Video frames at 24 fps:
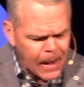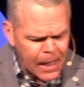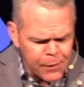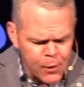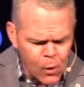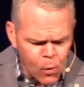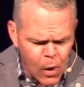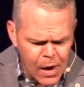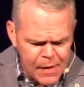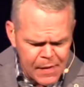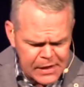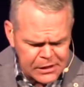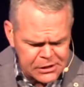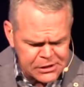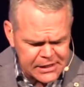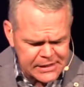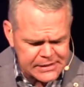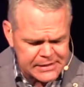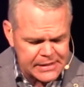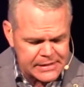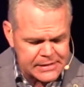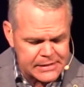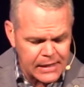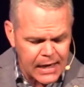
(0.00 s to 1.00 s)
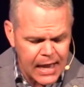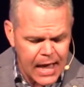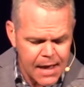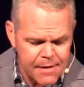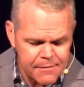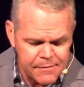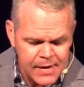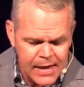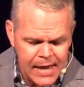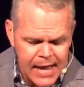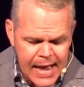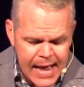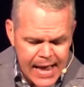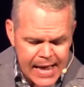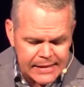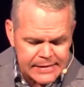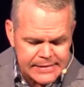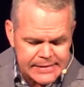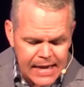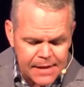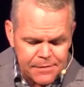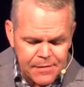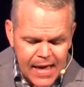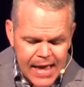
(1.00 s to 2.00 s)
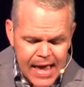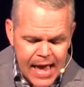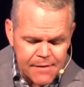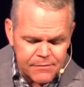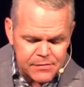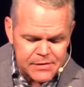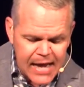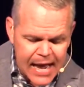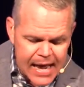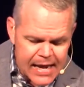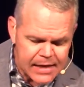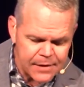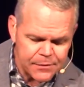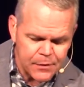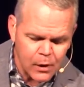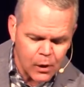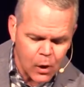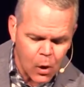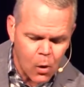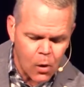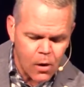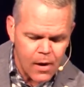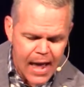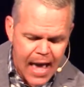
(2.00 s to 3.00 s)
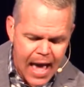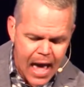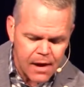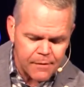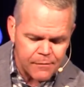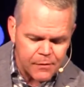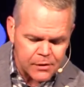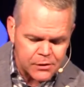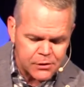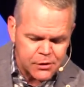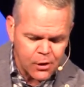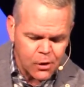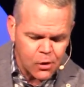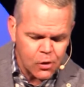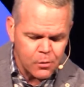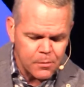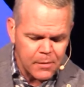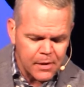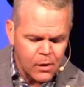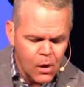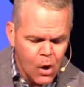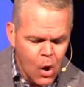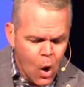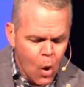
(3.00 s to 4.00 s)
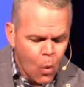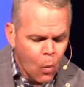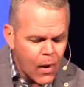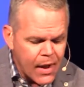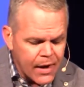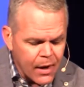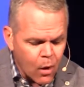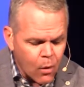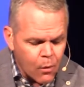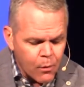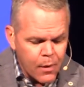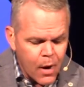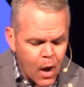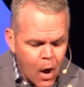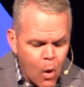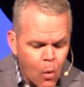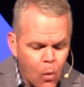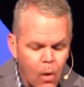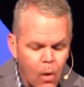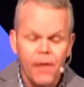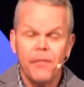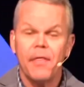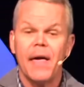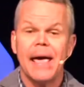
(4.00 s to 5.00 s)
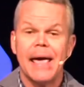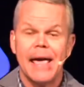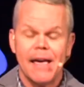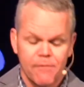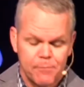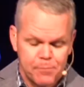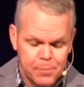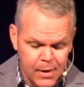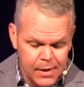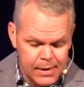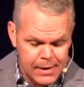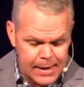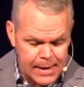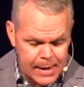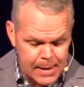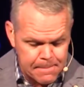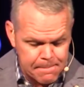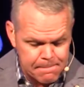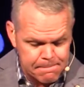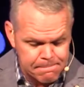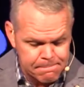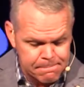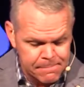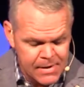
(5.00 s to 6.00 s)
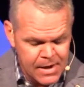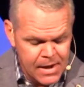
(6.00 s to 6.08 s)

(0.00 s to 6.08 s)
the one that Jesus loved, and said, "They have taken the Lord out of the tomb, and we don't know where they have put him."